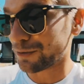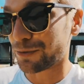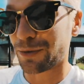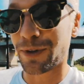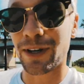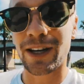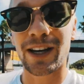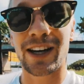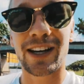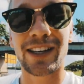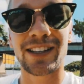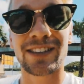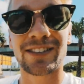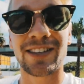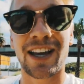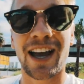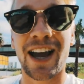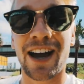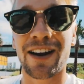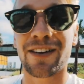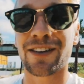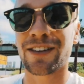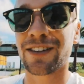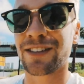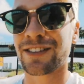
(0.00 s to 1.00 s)
really
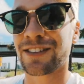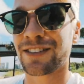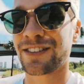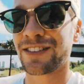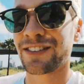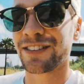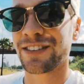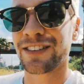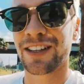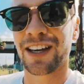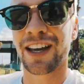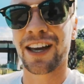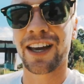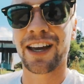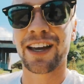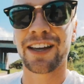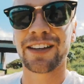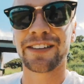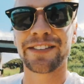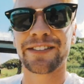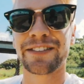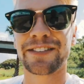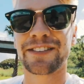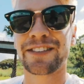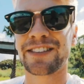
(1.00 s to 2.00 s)
tired.
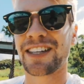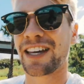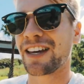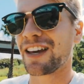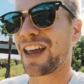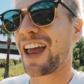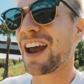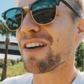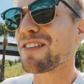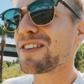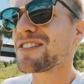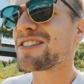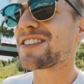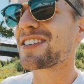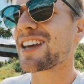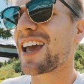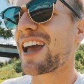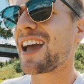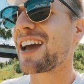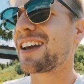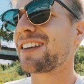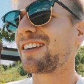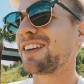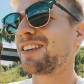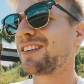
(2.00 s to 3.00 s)
And Aaron
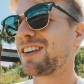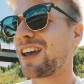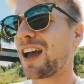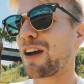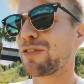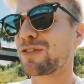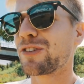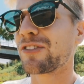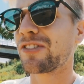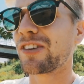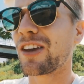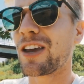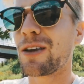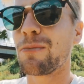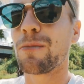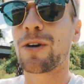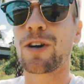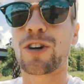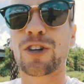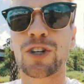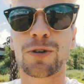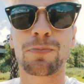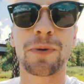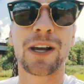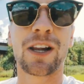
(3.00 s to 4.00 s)
said, you have to say
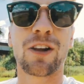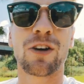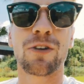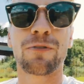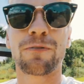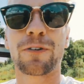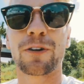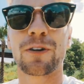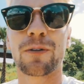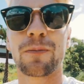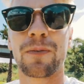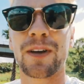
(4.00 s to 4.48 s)
marshmallow for the